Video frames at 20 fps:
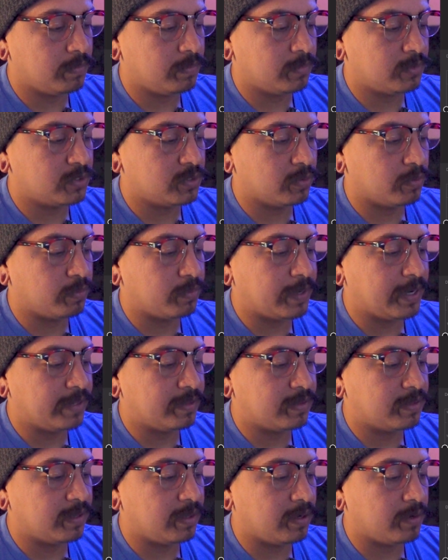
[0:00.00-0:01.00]
So
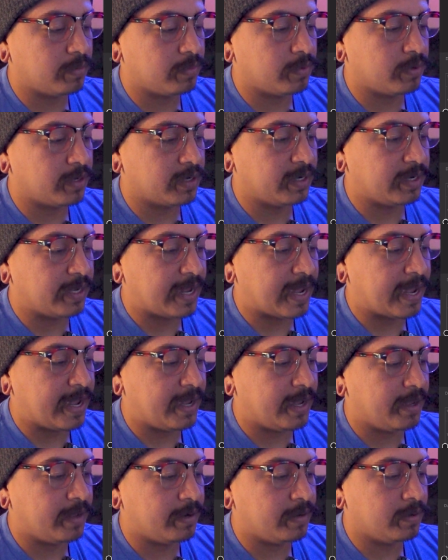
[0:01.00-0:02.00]
right there, we're going to
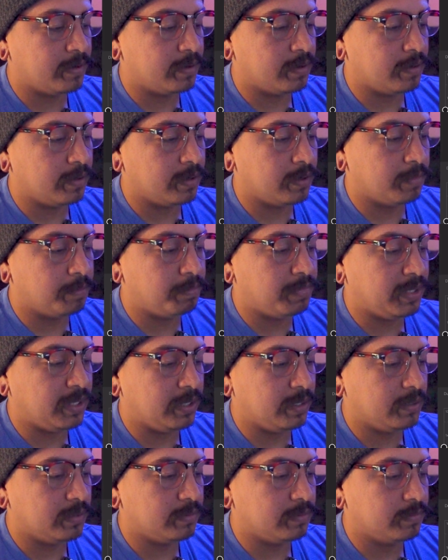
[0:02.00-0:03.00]
add a beat.